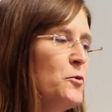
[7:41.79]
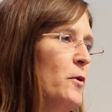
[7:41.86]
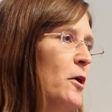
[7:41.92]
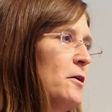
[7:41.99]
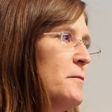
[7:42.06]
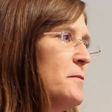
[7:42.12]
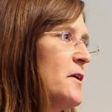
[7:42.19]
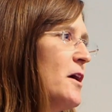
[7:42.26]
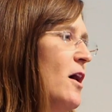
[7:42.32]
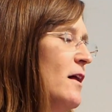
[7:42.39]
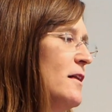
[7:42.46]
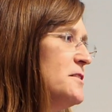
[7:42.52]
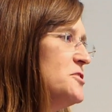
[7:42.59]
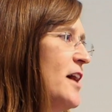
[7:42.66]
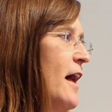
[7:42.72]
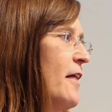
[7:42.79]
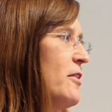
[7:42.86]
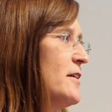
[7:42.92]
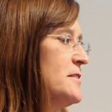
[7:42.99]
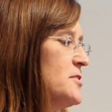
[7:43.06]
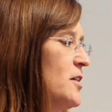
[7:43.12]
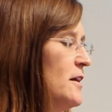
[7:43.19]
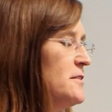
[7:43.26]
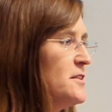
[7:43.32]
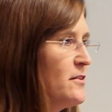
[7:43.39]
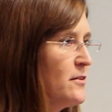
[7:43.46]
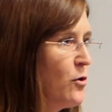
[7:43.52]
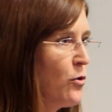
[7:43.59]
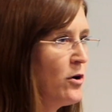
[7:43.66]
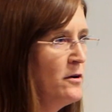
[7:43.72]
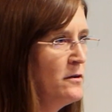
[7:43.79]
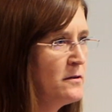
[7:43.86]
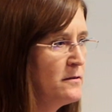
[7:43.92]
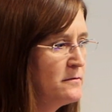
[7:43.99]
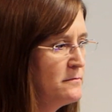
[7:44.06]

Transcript: welcome the college athletes onto the court.